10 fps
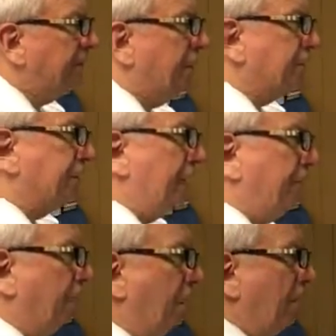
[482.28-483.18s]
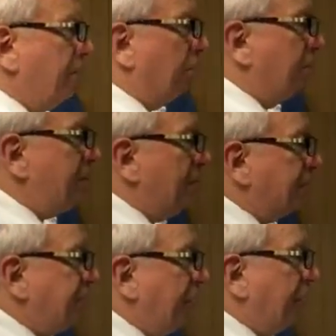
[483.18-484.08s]
Because later on there will be
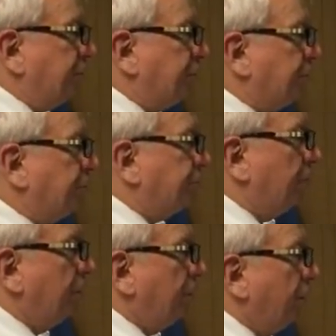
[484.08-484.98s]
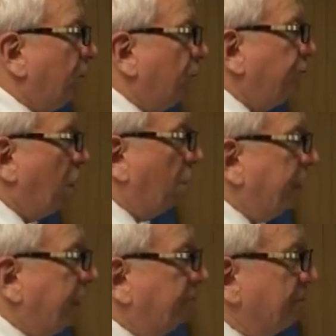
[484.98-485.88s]
Messianic Jews who
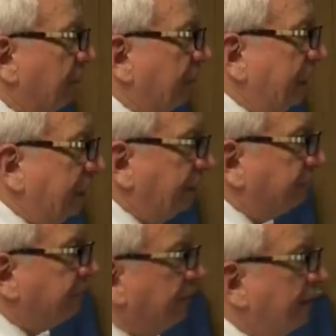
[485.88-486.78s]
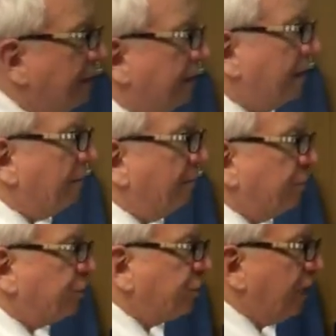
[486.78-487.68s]
don't even believe that
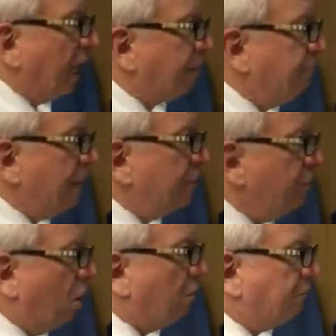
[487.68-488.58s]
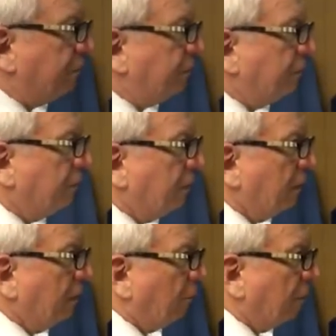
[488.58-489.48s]
Moshiach ben David
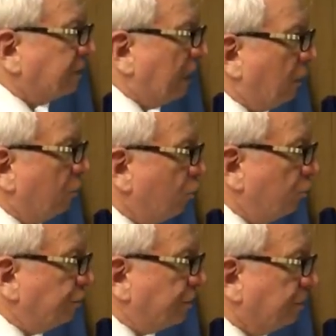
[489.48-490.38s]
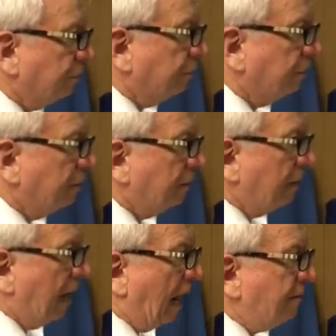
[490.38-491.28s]
was Elohut
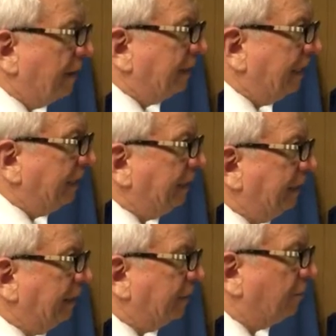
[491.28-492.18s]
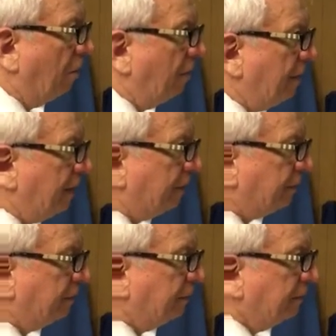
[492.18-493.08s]
and that he
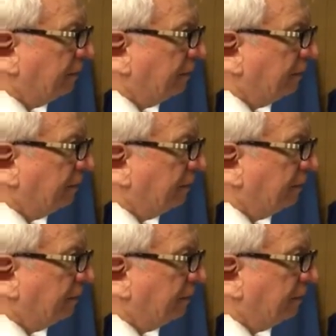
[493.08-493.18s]
incarnated